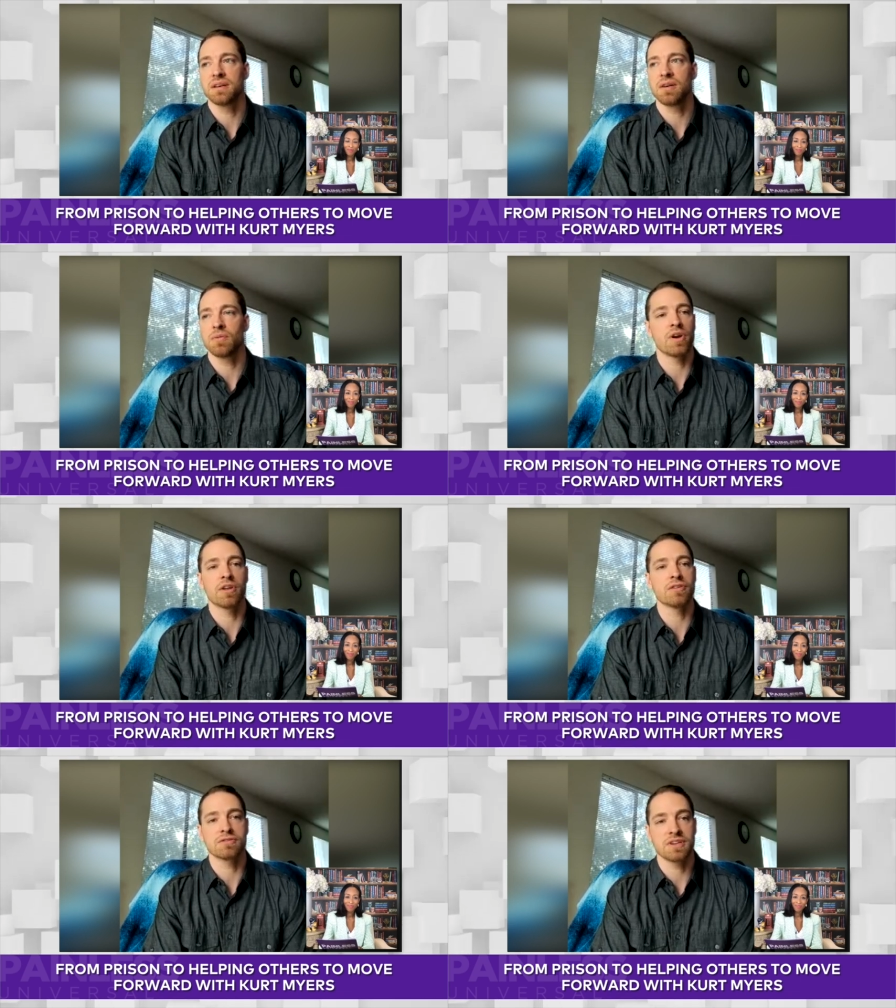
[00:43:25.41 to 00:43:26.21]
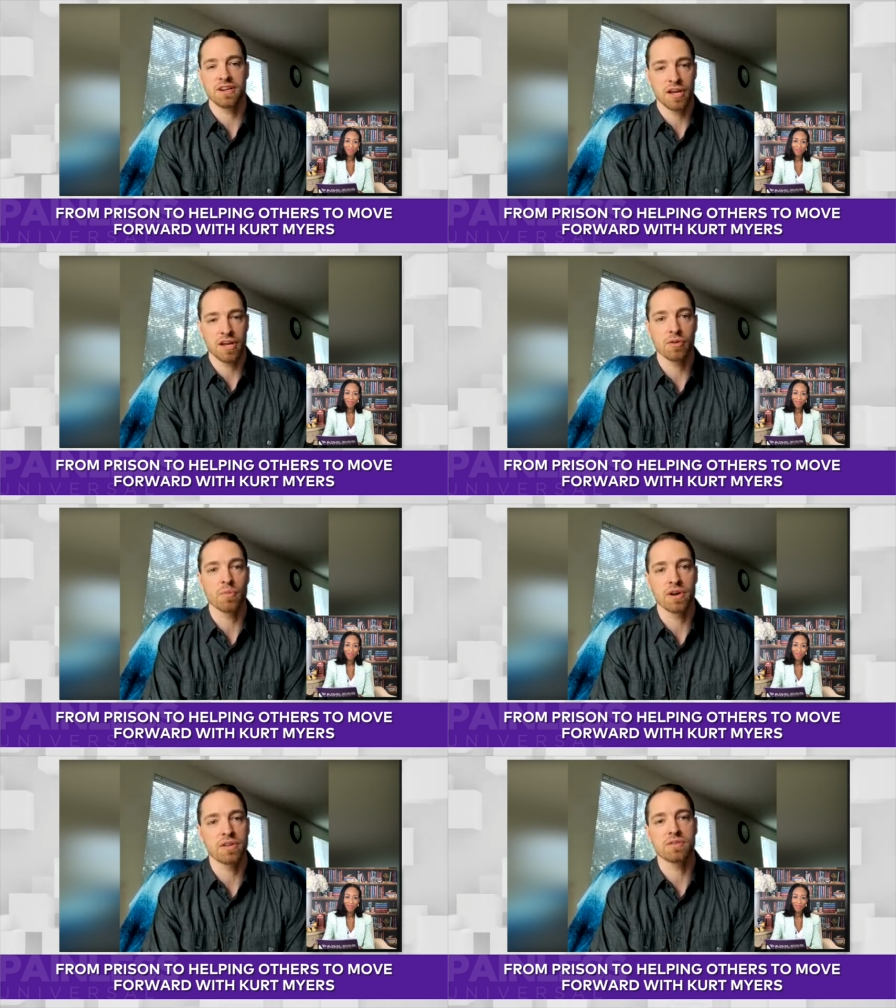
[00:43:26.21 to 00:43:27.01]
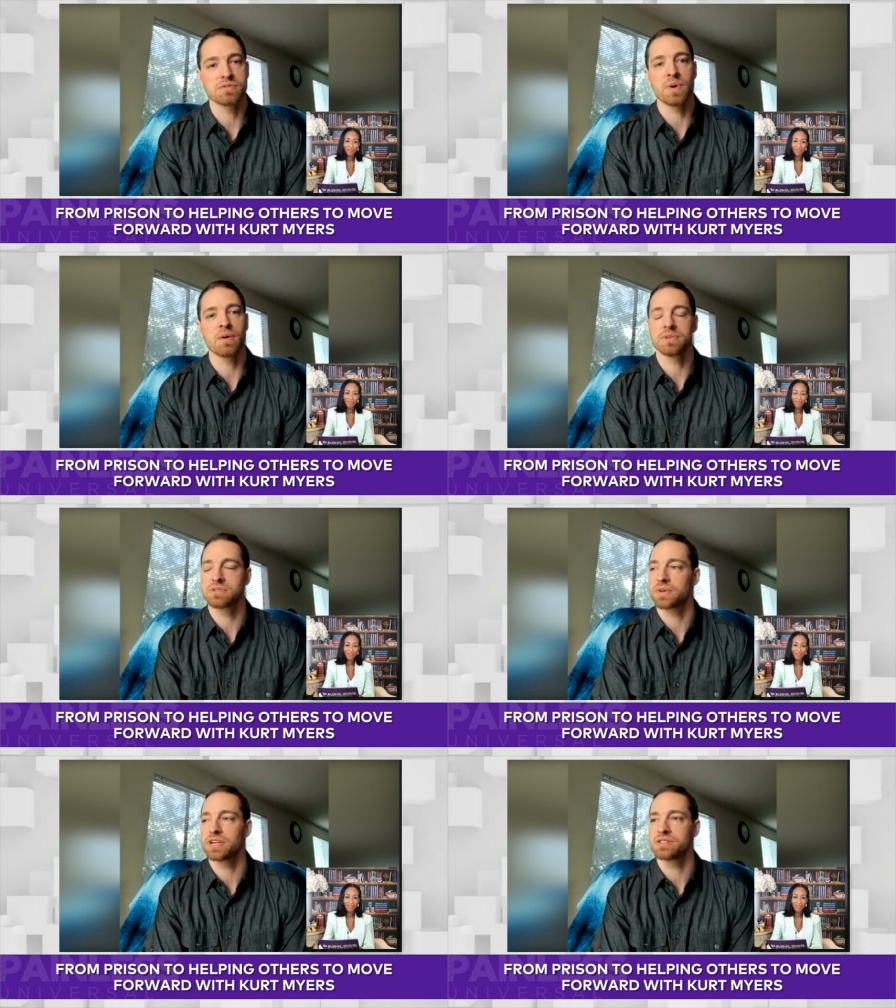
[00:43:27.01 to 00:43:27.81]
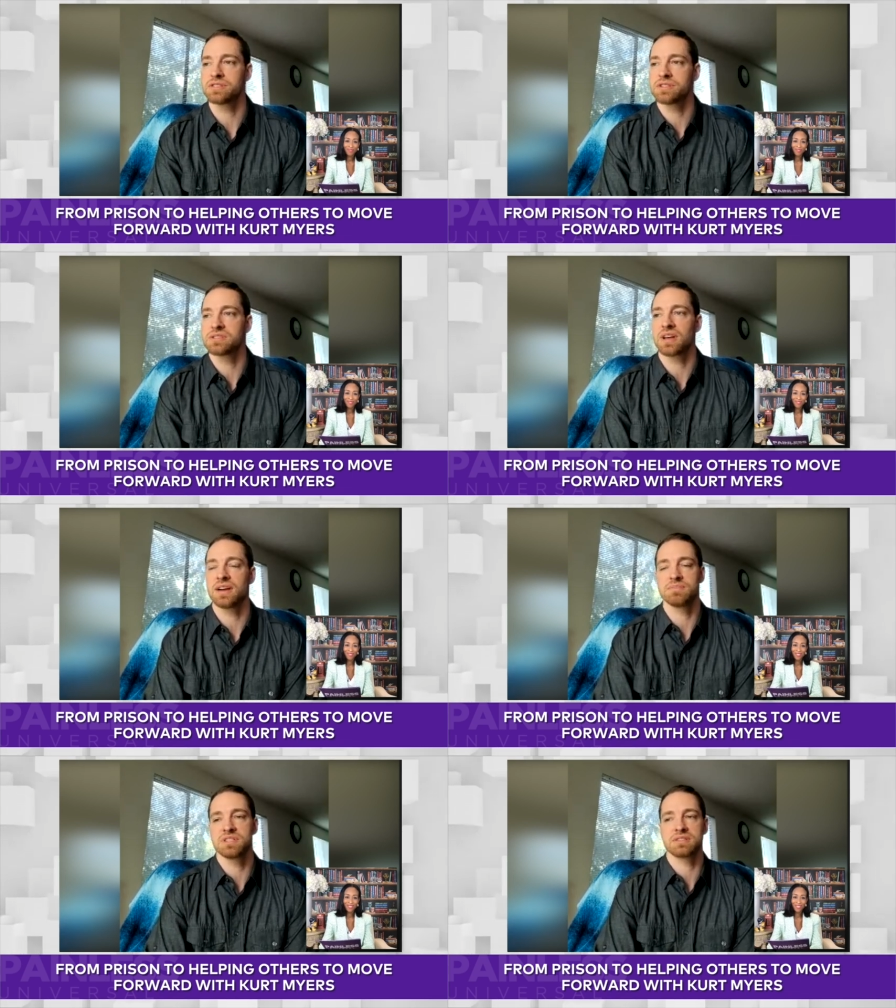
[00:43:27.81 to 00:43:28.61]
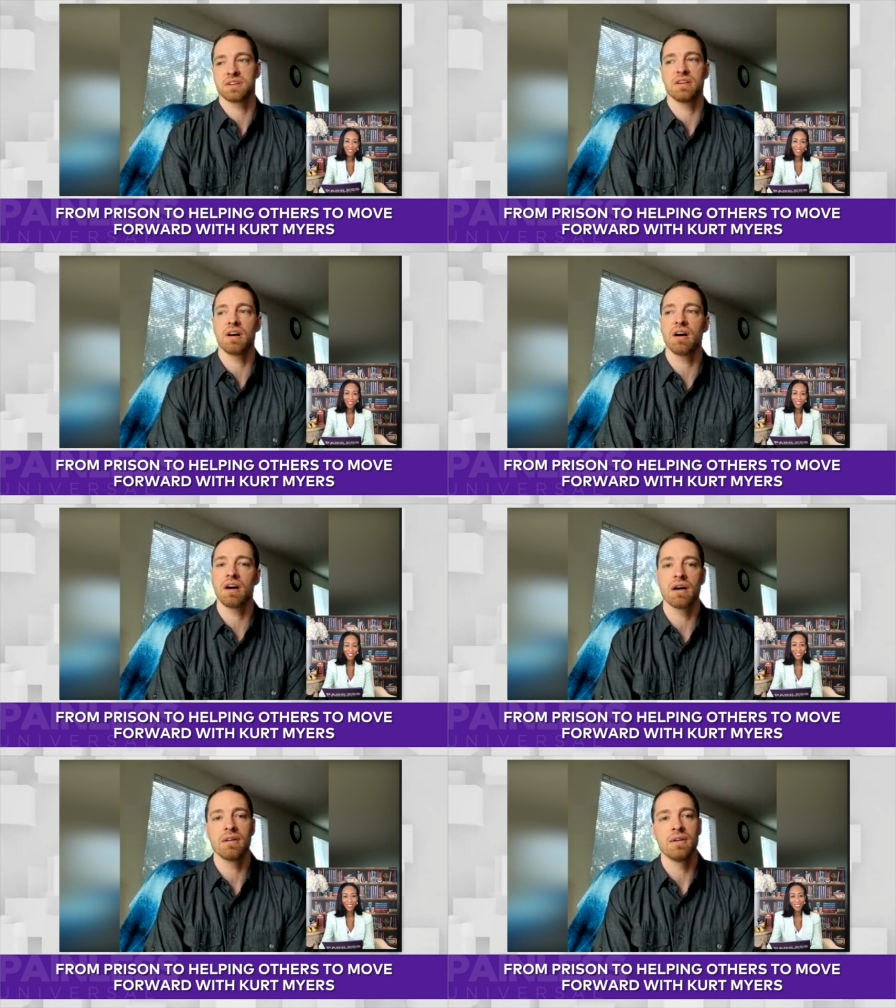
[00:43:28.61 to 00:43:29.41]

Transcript: uh, one of those another one of those moments where you are just i'm just in awe